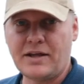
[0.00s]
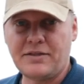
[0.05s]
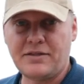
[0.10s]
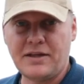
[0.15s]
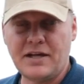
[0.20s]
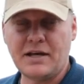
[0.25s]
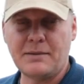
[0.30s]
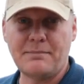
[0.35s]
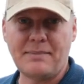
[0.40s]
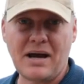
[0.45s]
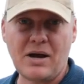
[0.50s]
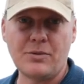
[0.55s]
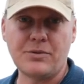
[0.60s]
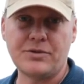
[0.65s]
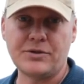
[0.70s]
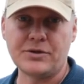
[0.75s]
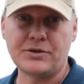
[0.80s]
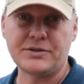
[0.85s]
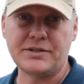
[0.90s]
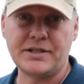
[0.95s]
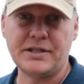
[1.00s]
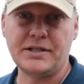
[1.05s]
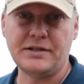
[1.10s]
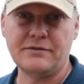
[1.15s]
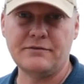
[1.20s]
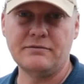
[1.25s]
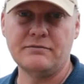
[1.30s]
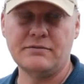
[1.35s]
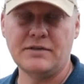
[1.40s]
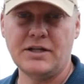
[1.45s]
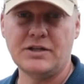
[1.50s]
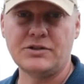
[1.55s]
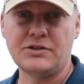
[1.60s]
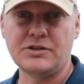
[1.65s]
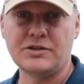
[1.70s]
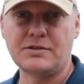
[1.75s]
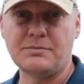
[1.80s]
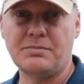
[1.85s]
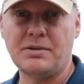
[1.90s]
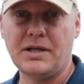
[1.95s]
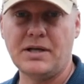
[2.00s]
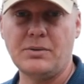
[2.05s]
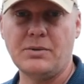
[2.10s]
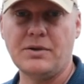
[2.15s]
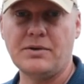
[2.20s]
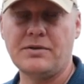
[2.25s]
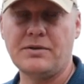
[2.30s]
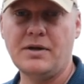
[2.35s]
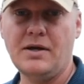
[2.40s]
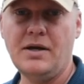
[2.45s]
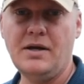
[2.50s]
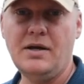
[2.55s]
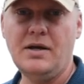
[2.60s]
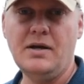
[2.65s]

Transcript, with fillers: I think, about 13 inches to play with.